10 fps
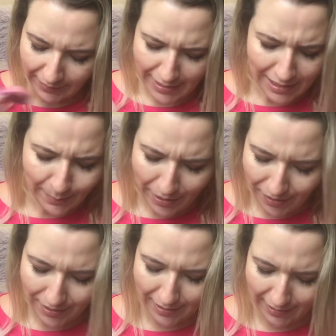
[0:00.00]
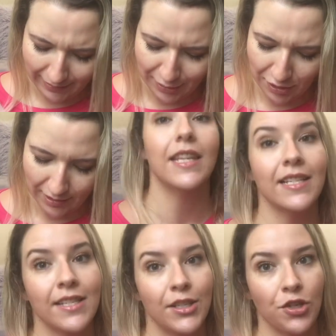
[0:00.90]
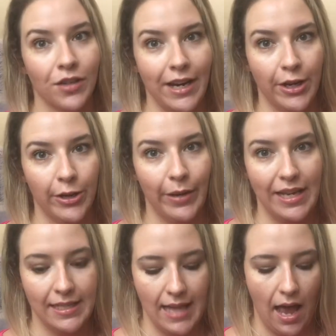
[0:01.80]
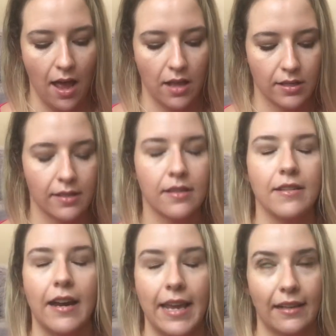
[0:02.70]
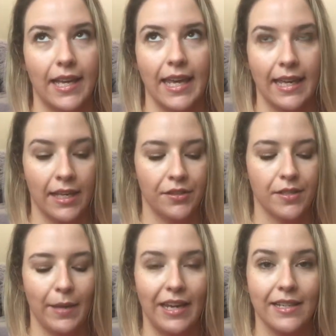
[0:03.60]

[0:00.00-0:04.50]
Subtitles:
That smells delicious. This trio is stunning. Like, it kills me.